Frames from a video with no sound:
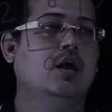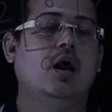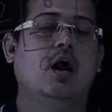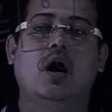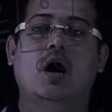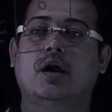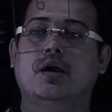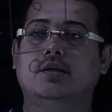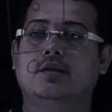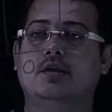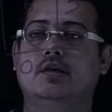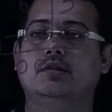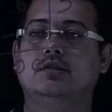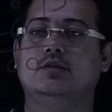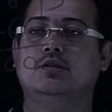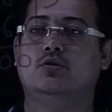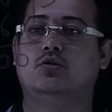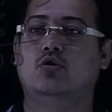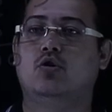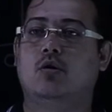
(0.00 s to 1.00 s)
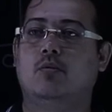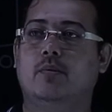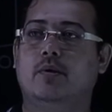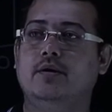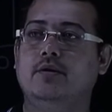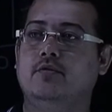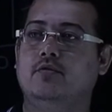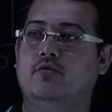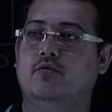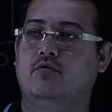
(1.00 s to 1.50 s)
highest common
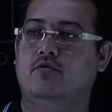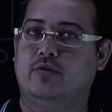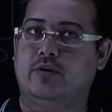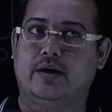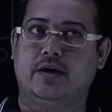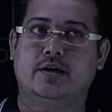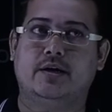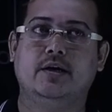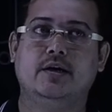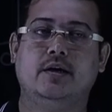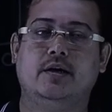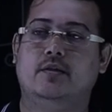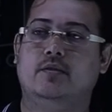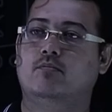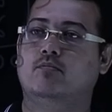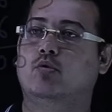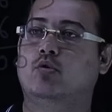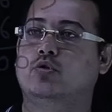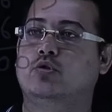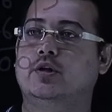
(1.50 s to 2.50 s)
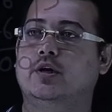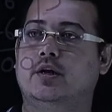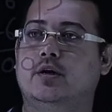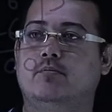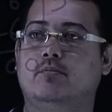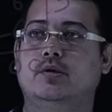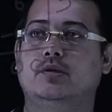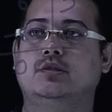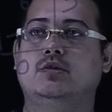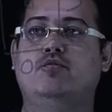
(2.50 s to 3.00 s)
factor in both the
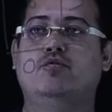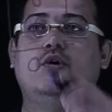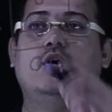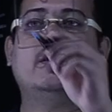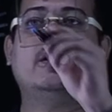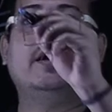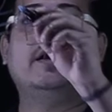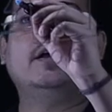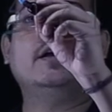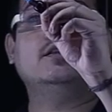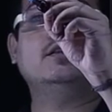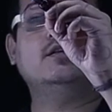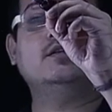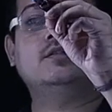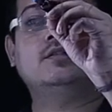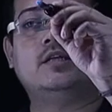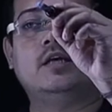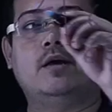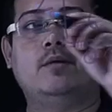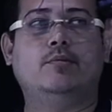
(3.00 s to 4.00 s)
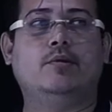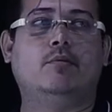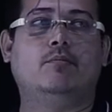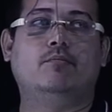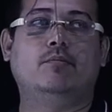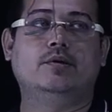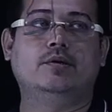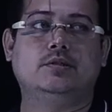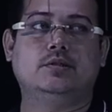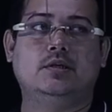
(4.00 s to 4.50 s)
numbers, if you are getting the same
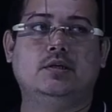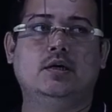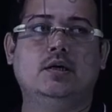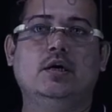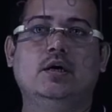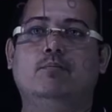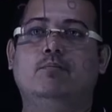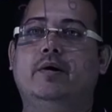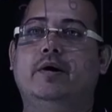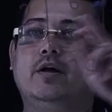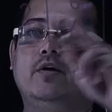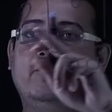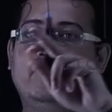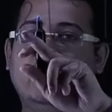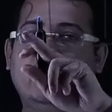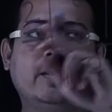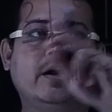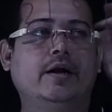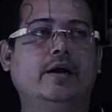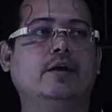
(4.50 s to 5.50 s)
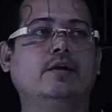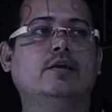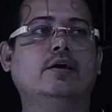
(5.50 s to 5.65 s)
numbers. But if you are getting the